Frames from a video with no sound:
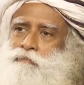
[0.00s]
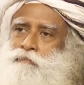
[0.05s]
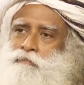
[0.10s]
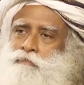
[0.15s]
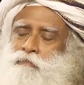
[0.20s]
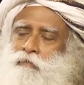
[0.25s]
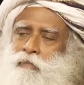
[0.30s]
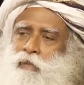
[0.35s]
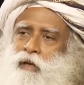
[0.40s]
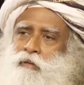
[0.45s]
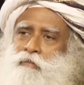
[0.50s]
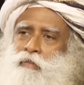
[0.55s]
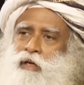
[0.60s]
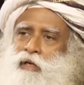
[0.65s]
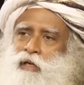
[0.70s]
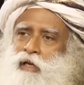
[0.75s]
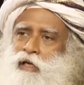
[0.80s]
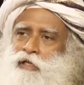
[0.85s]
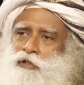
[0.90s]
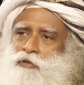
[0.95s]
there are
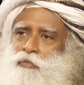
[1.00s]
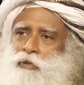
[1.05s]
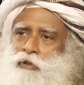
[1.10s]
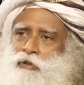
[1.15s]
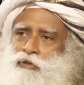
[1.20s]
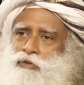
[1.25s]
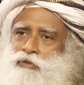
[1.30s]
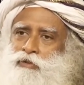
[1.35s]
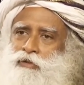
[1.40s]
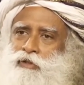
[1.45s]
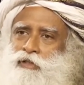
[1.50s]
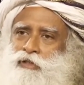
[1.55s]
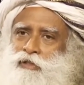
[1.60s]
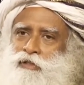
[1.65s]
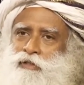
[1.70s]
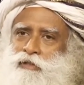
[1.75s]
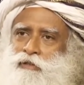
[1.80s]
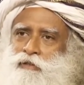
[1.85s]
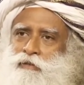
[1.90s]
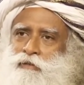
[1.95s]
many aspects to
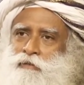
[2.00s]
this.